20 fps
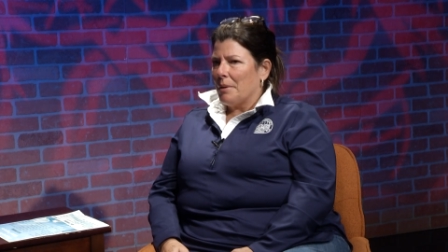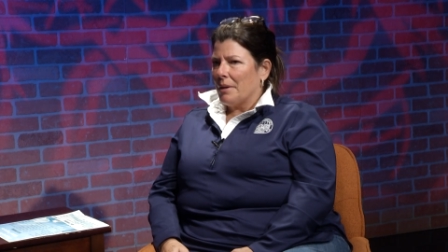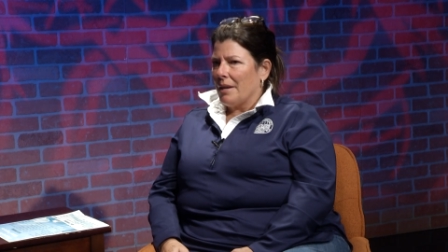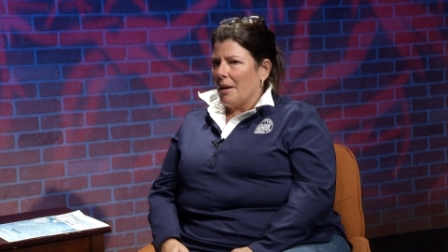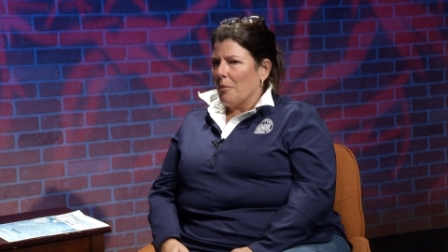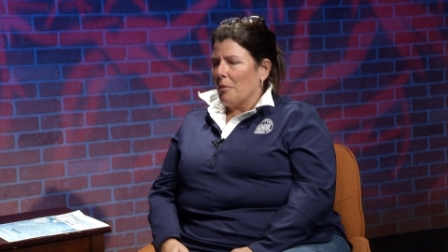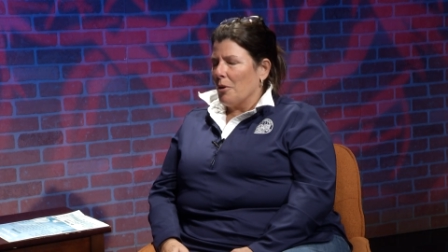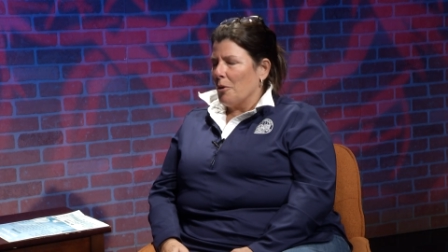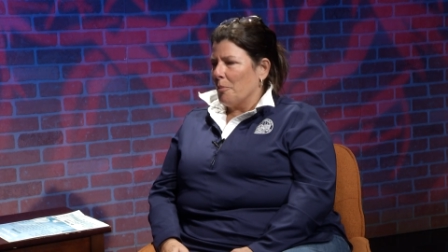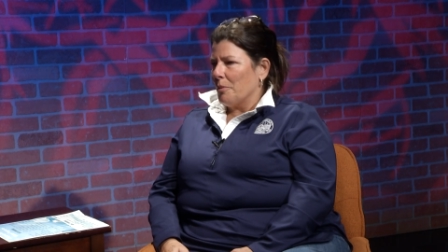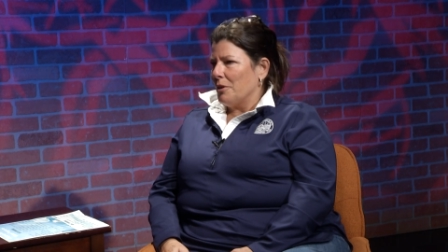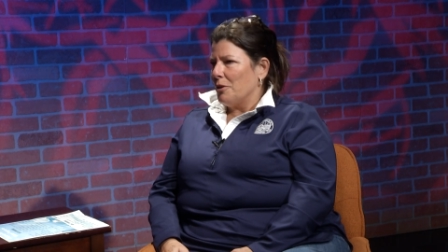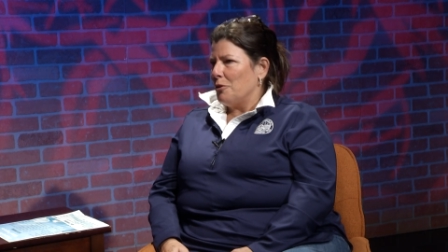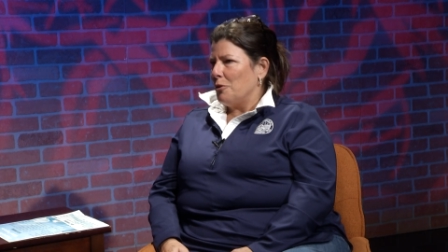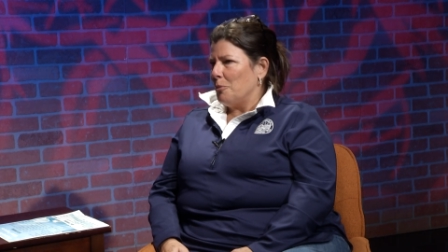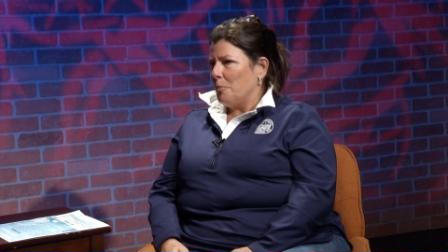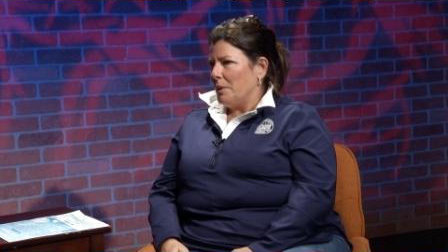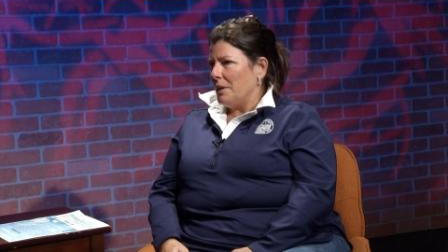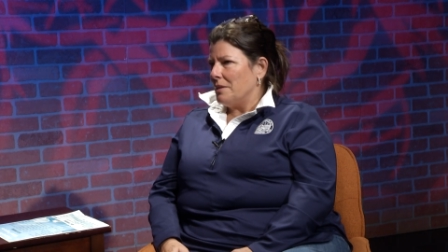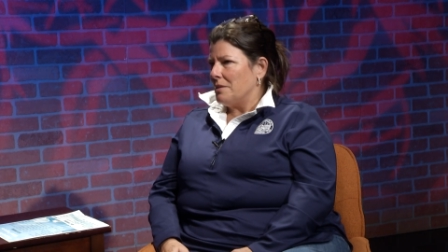yeah, we're hoping to
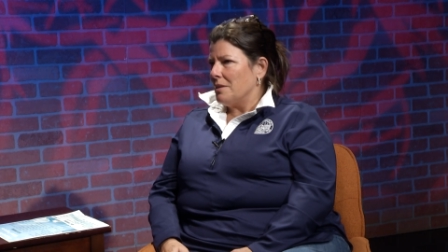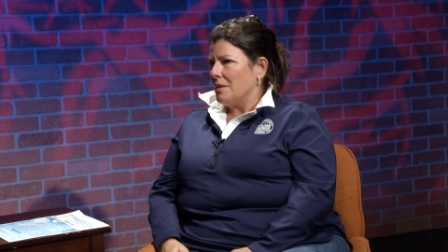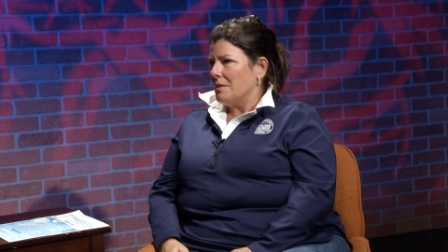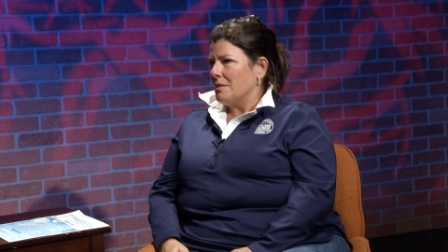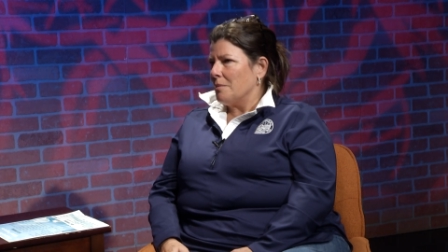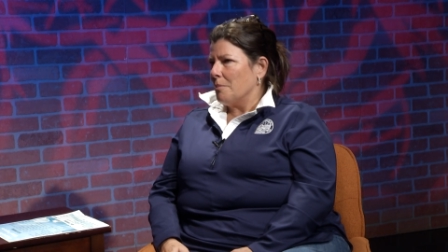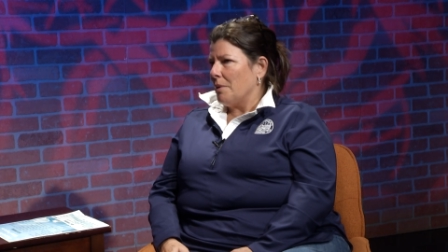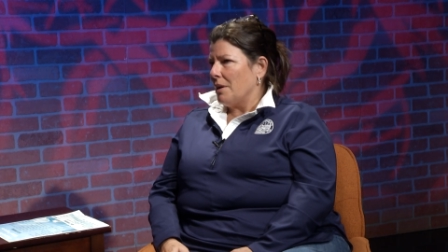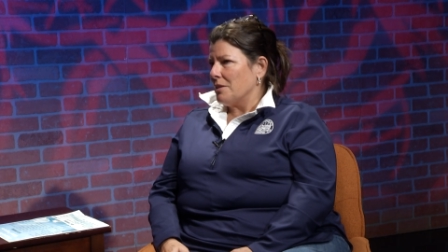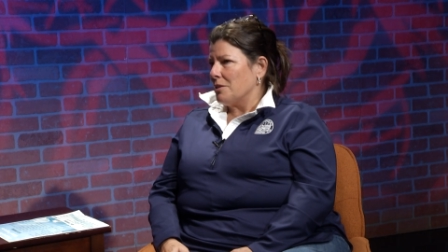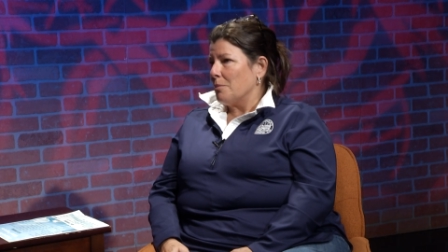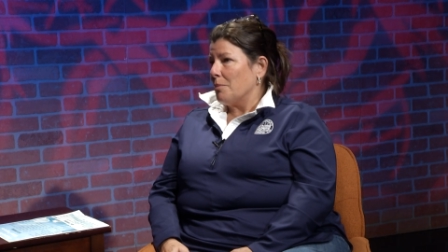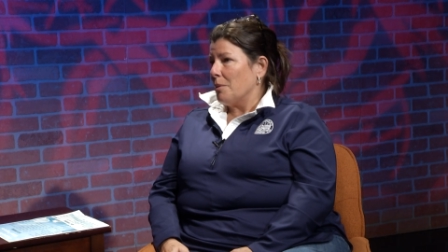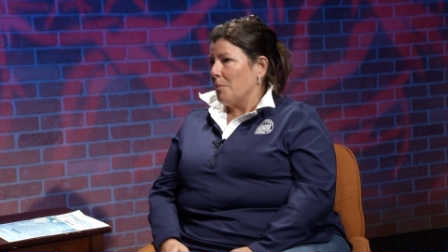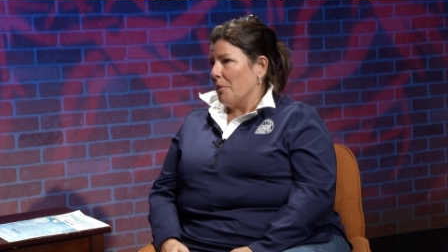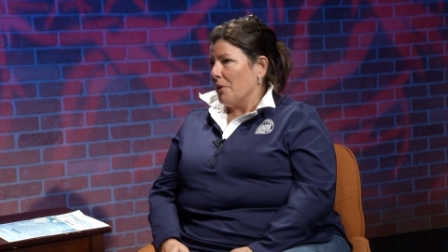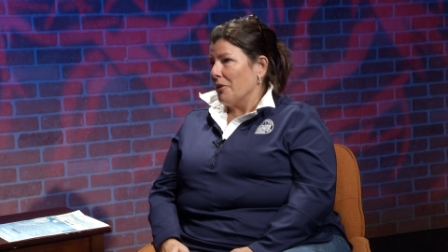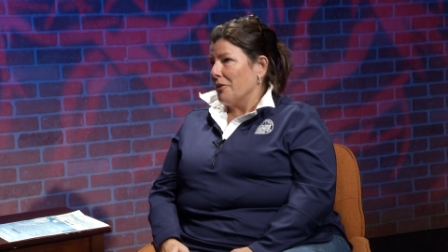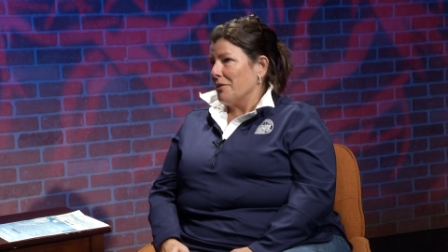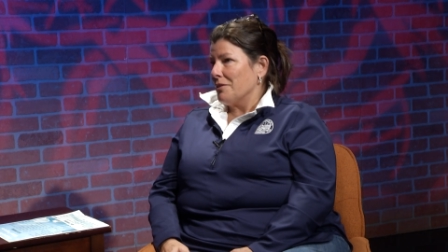do pizzas and possibly
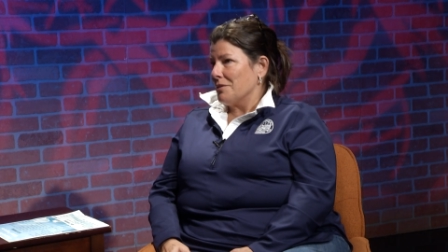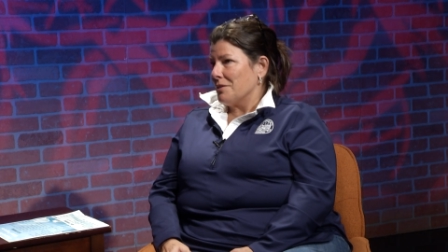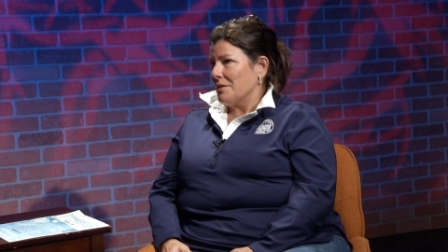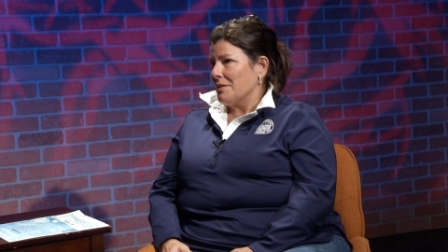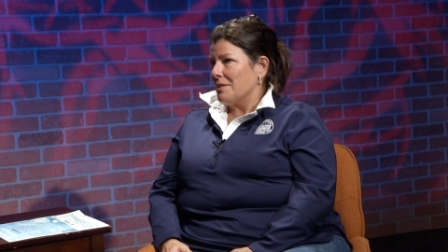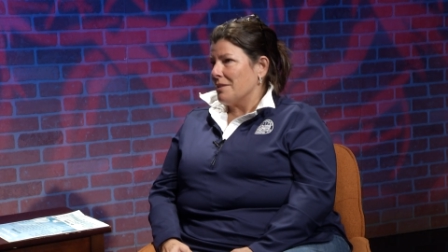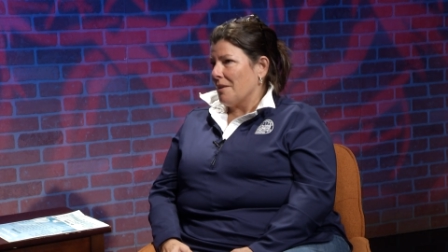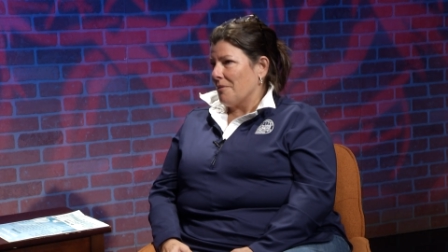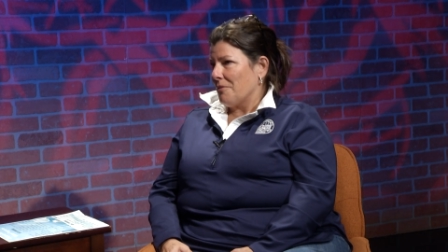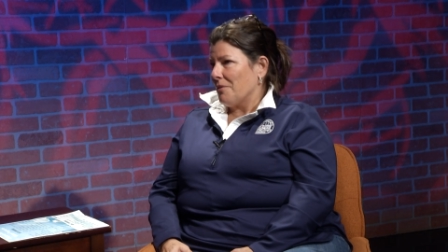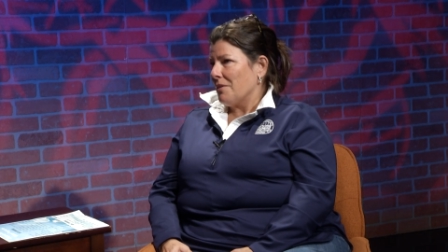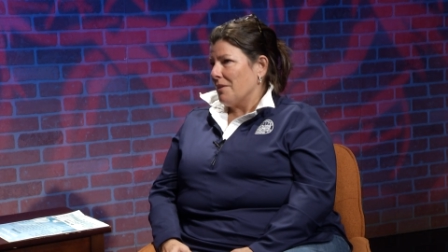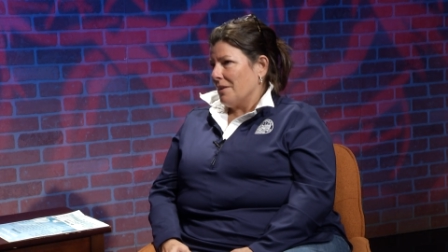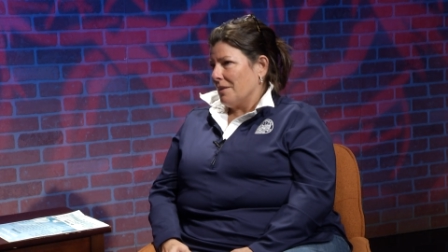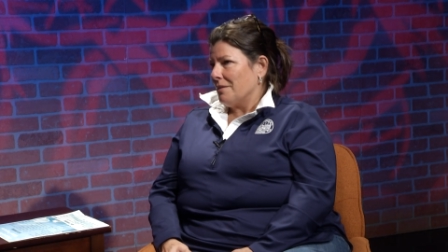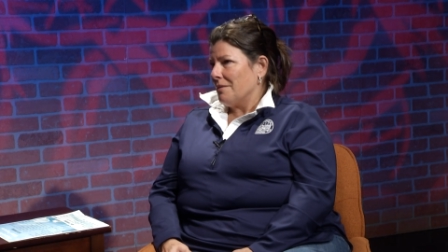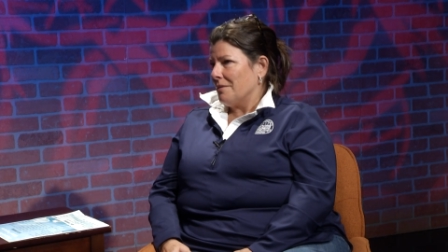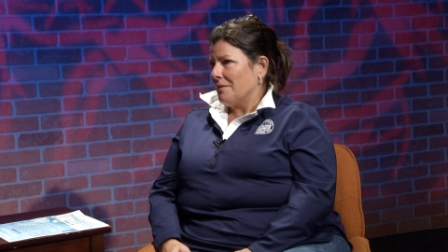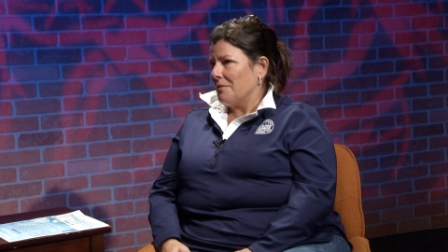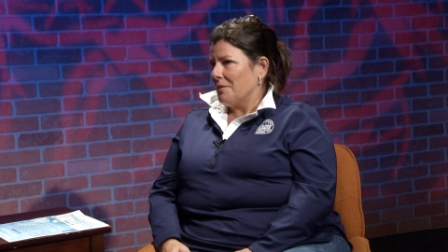burgers and stuff for
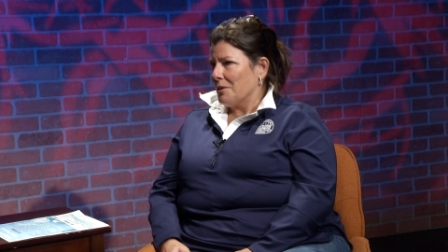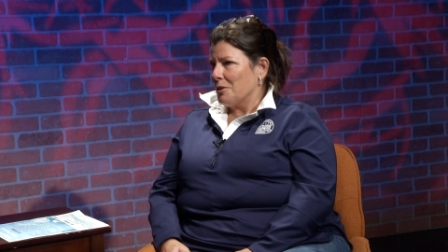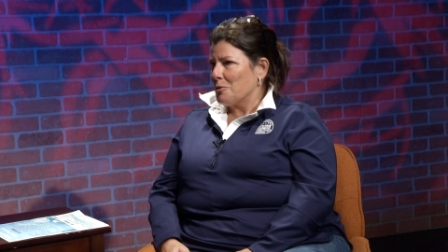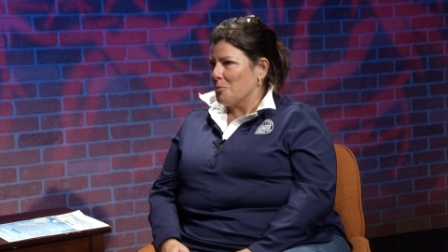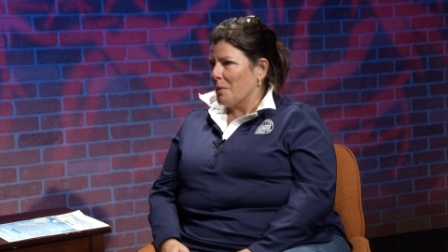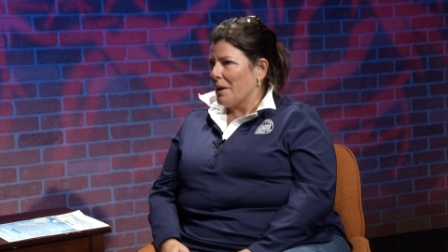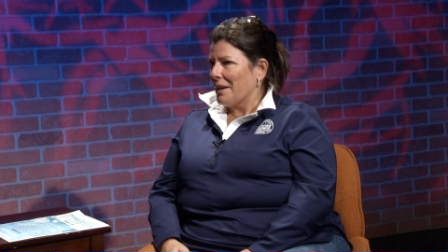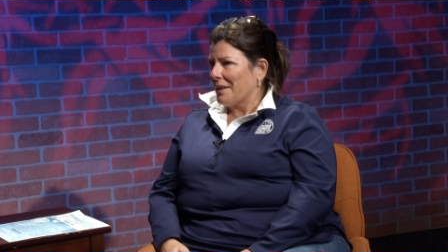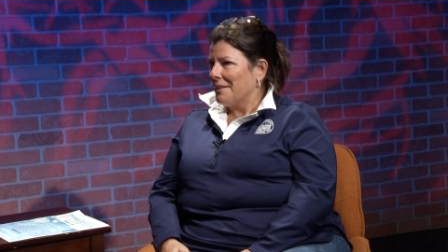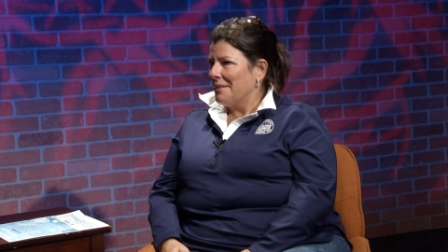the spring.